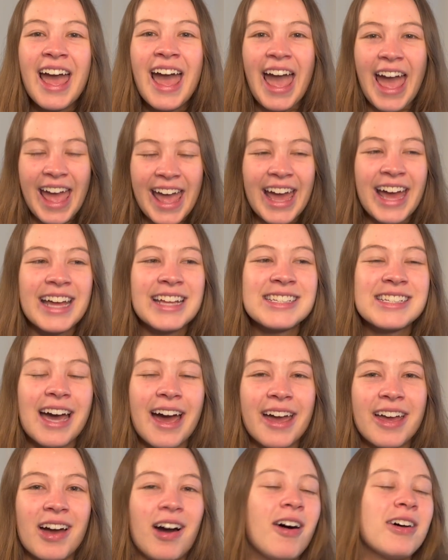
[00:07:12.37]
And
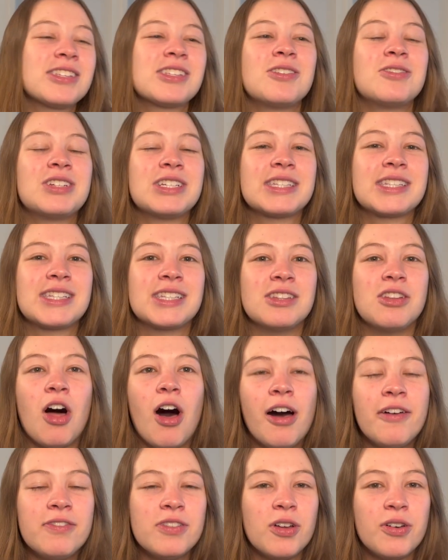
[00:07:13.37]
I also just
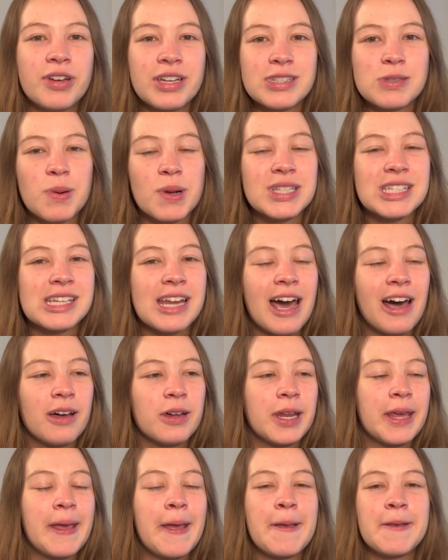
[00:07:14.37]
love Logan's
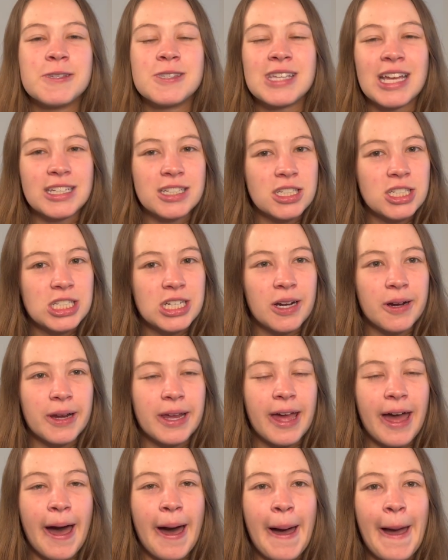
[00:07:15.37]
personality. He's such a cheery
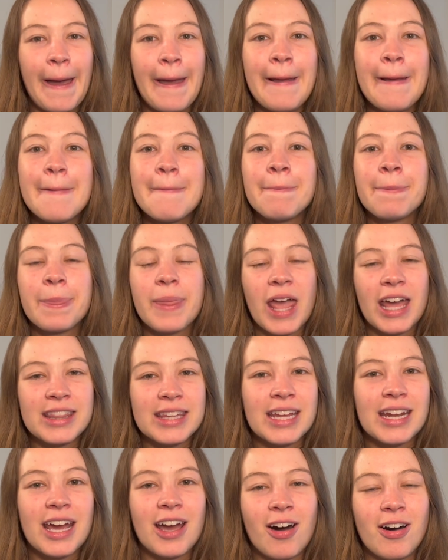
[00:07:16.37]
guy. And
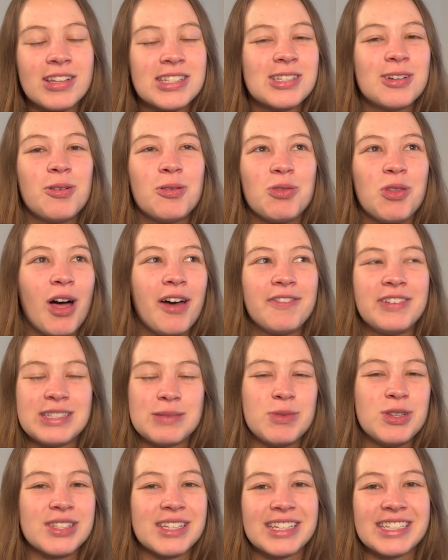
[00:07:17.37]
then I also love his
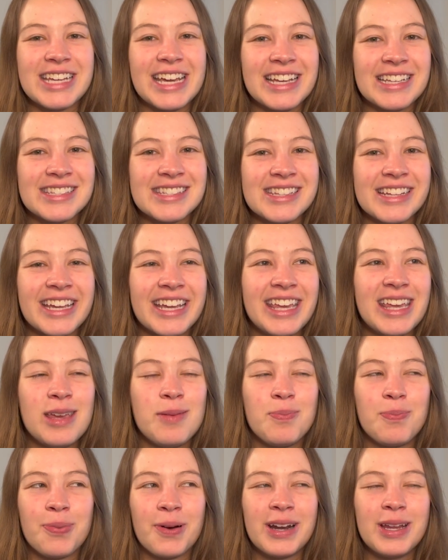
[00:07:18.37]
music taste. Like he
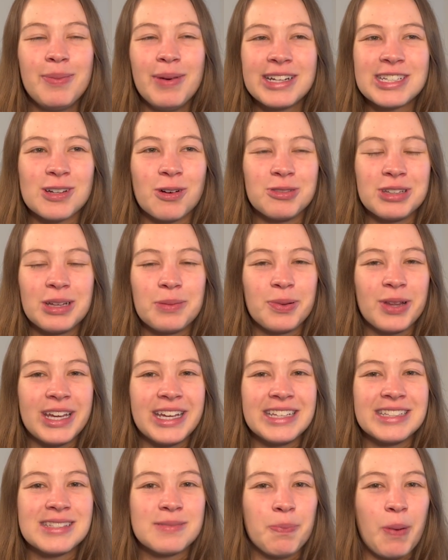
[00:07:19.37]
pretty much only
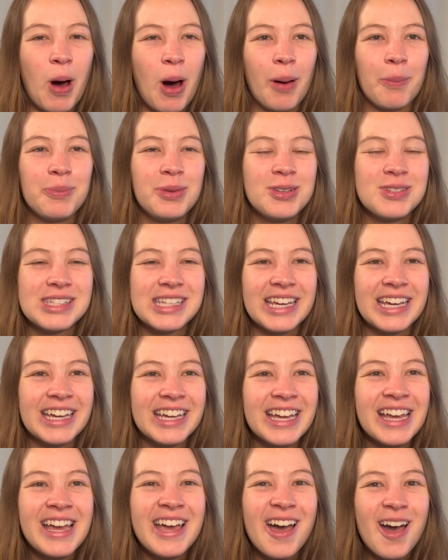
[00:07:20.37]
plays pop
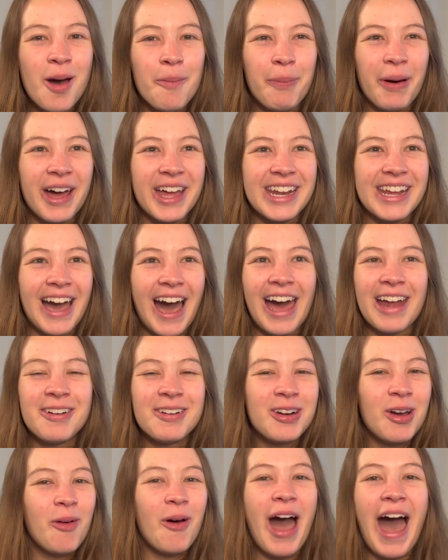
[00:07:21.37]
music, but I don't
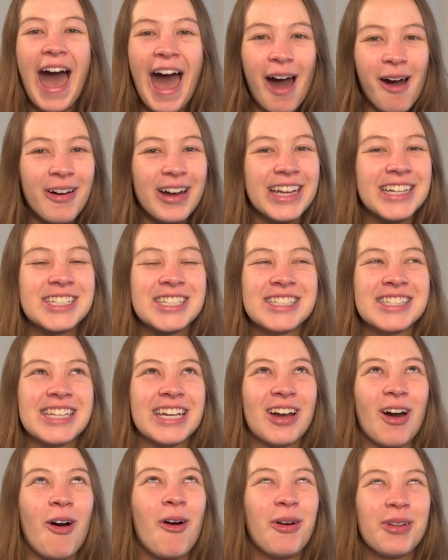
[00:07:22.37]
know how, it's just
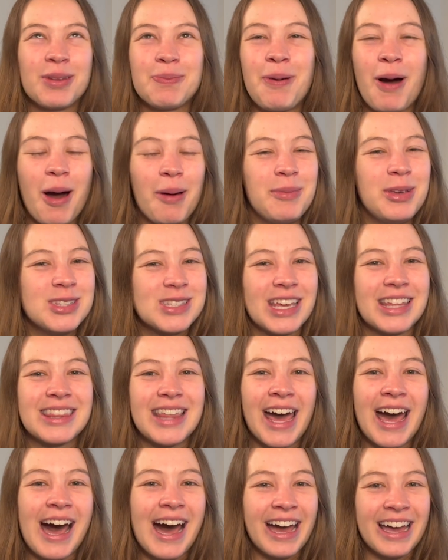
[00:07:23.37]
like all the pop music
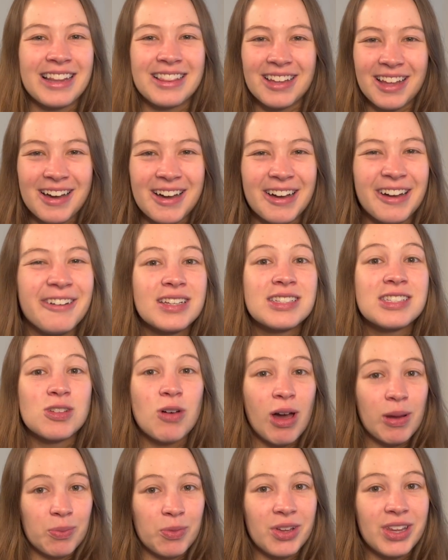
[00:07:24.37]
that I love. So
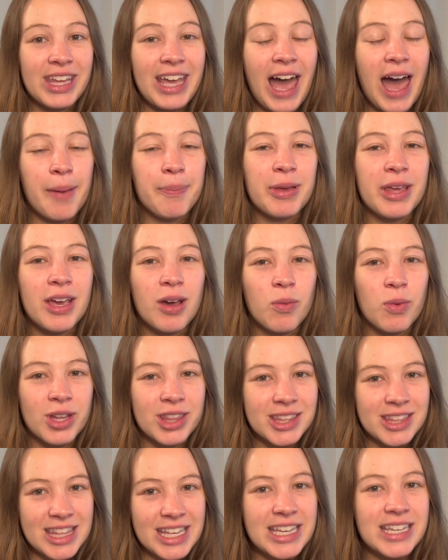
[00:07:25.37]
I'm really happy
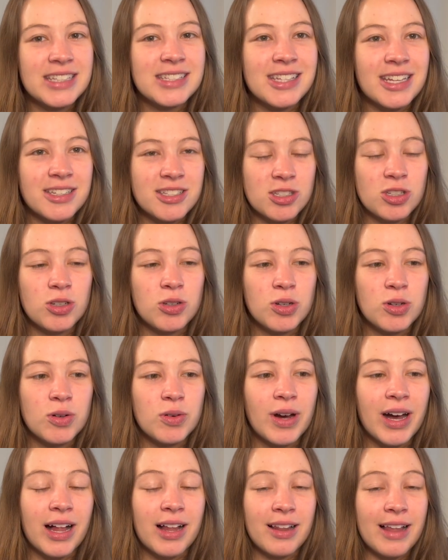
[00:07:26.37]
with these
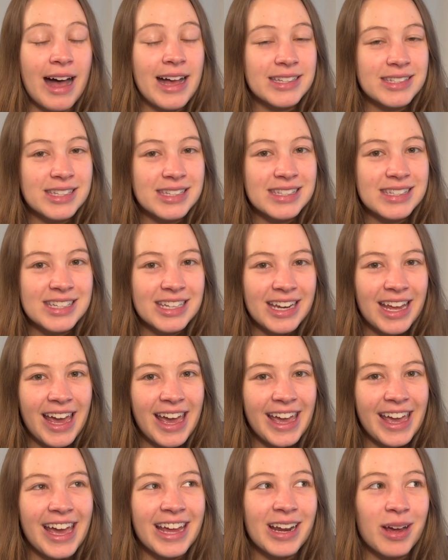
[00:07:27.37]
2 classes
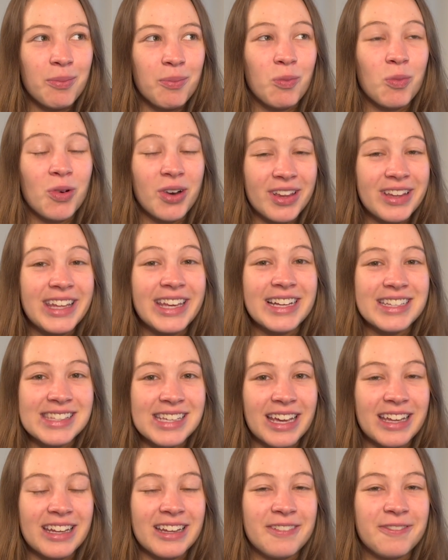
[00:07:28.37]
today, and I'm really
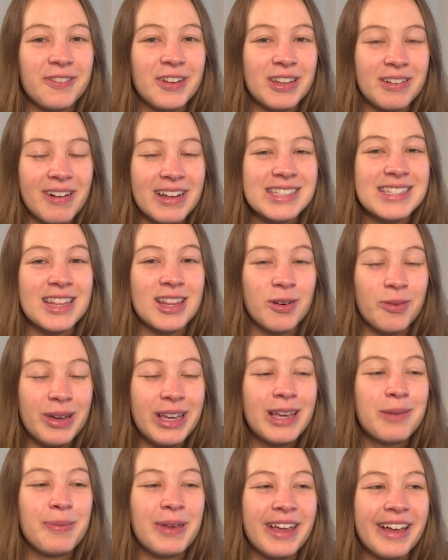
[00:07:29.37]
excited for the rest of the
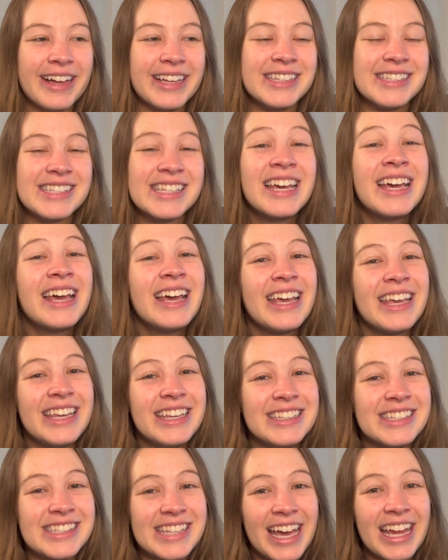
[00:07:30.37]
week because
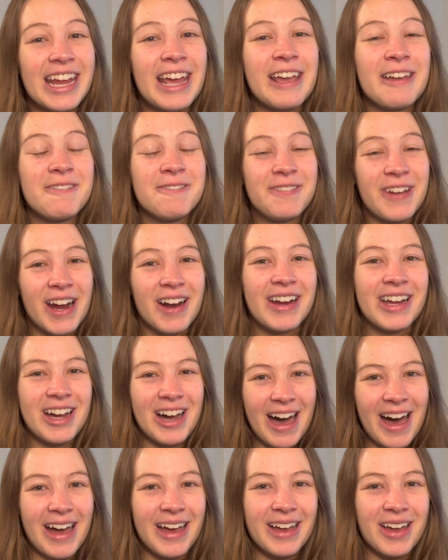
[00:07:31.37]
he set a very
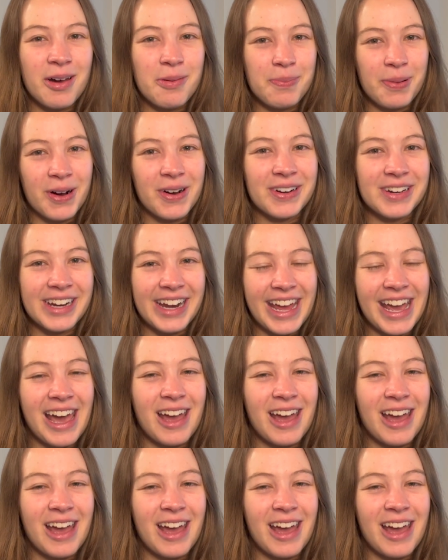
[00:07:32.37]
high bar today.